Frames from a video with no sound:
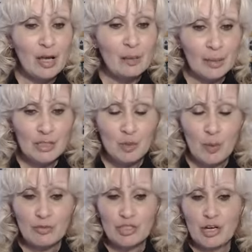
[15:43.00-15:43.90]
Because
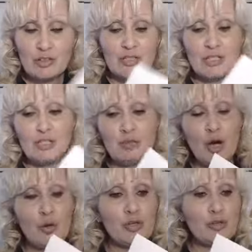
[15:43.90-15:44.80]
whoever shares this, you
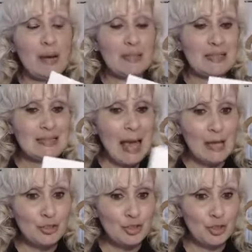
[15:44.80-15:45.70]
know your name is
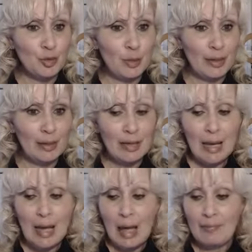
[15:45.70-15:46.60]
attached to it.
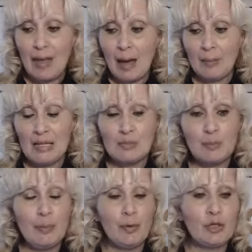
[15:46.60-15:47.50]
And that means
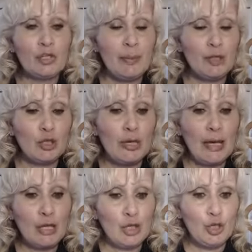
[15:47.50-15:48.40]
people are going to be looking
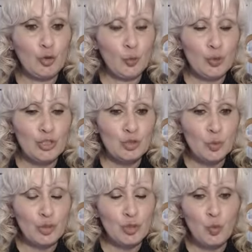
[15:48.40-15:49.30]
at you, which is
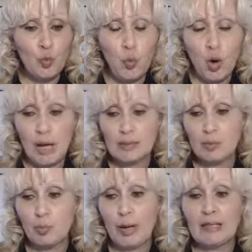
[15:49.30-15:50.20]
what you want,
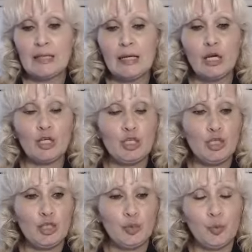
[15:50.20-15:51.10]
branding
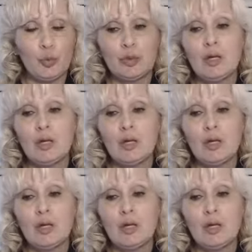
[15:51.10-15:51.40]
you.